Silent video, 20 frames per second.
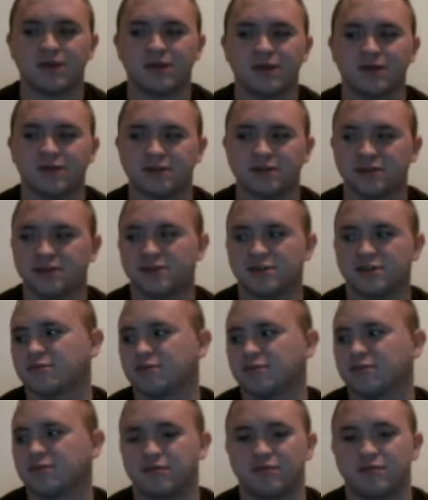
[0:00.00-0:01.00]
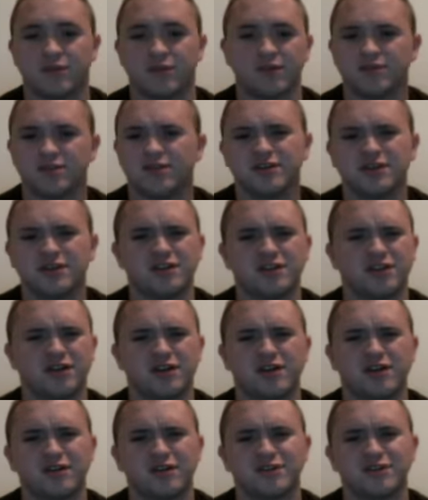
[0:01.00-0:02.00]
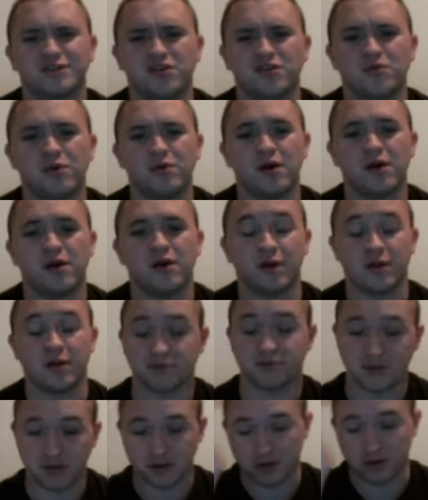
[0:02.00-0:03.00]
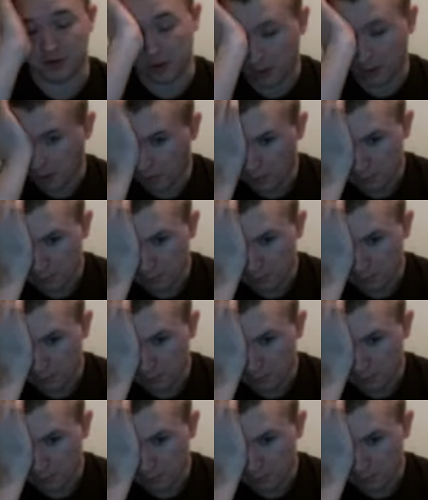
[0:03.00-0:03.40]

because those always just turn out so well when I'm sitting here going,